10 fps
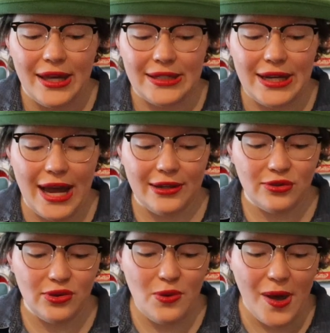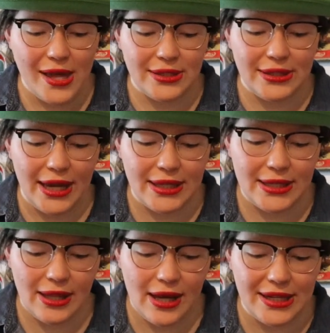Side two has
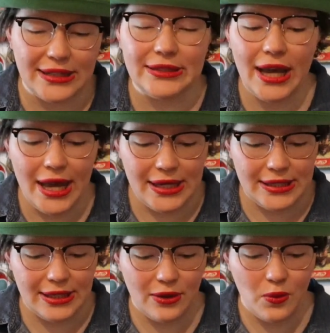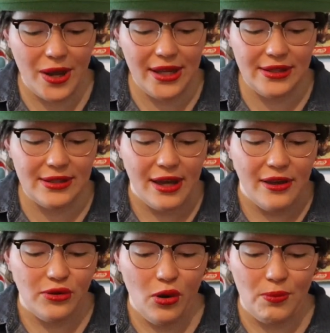Dandelion Dies in the Wind,
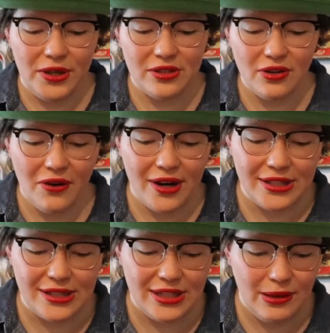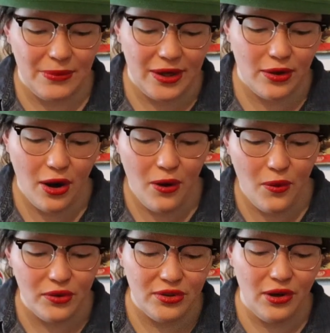You'll Be Sorry to See Me
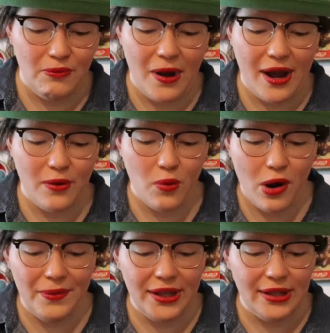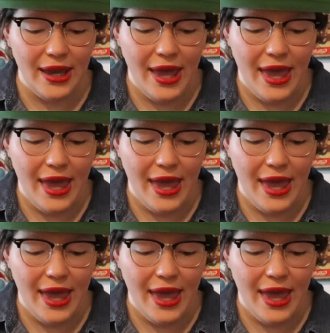Go, You're My Woman,